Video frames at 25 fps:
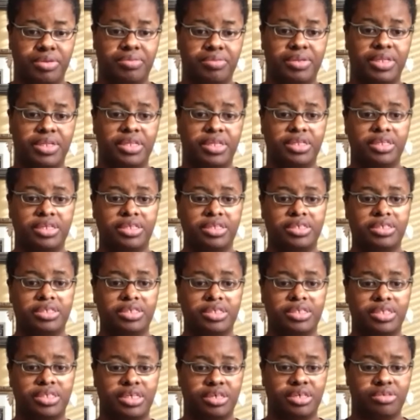they need to
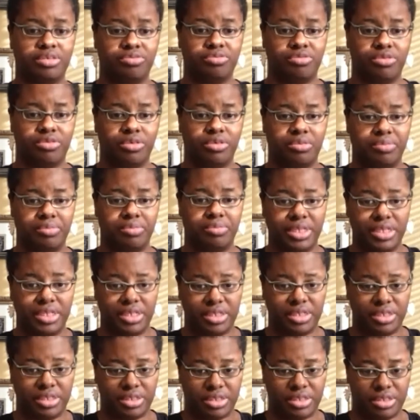sit down for a
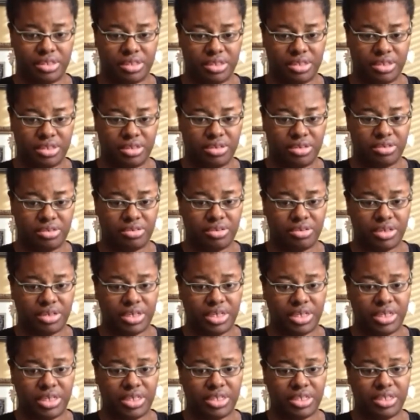minute,
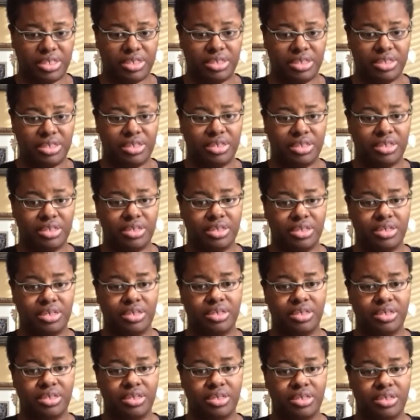right?
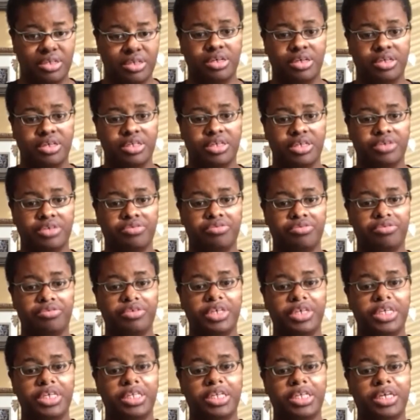So they're
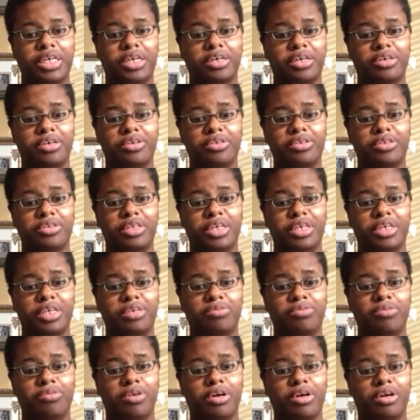free now. They
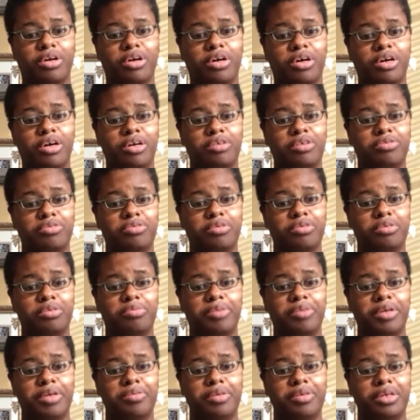can walk off, or
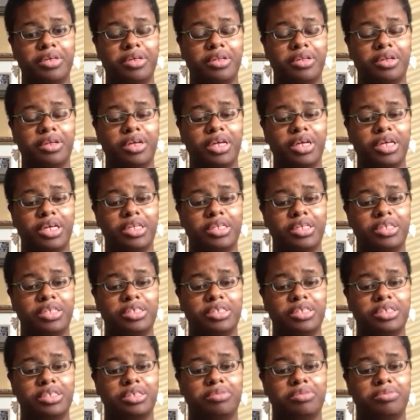maybe, hey,
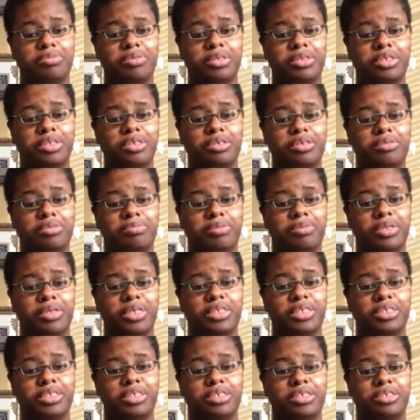this is a pretty good
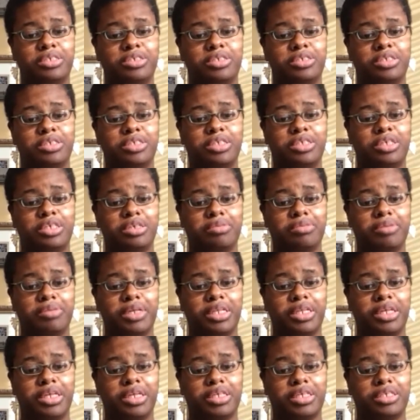place to just kick my
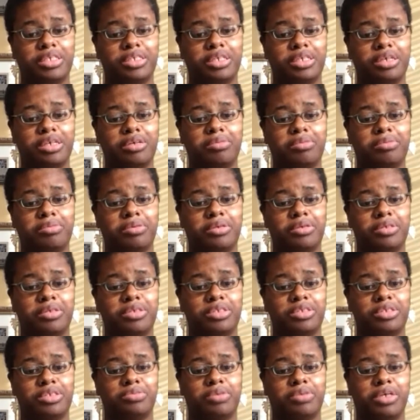legs up,
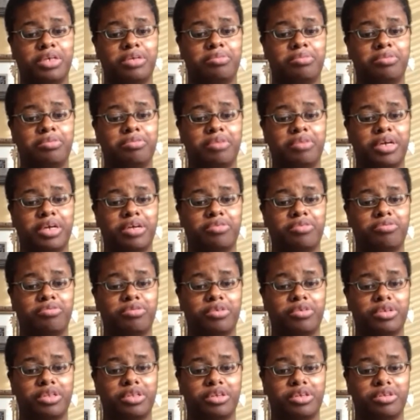swing them around
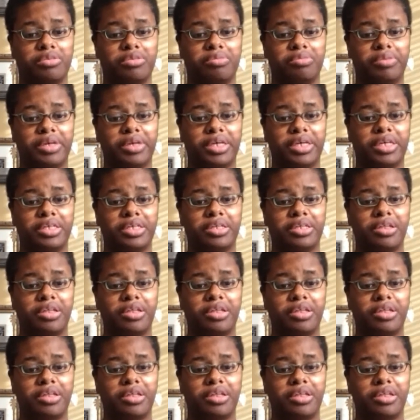for a little bit,